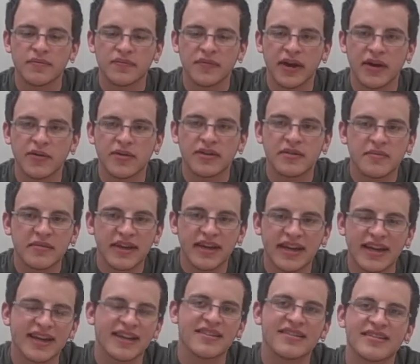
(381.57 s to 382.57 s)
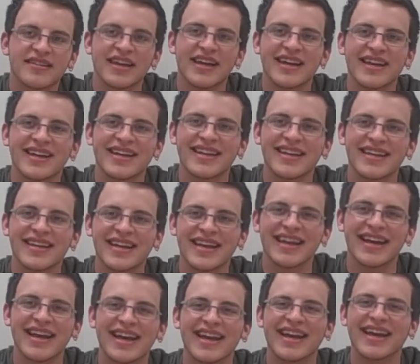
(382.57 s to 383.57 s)
I wouldn't be against it.
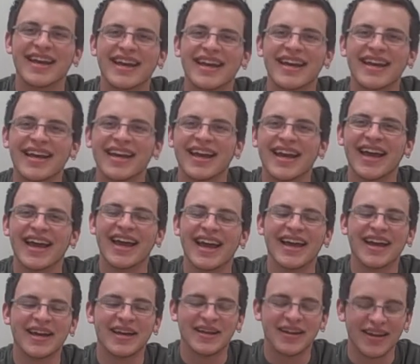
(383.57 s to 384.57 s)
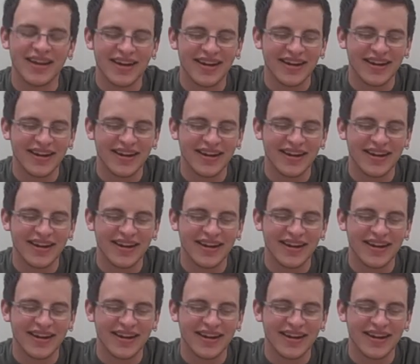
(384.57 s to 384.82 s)
And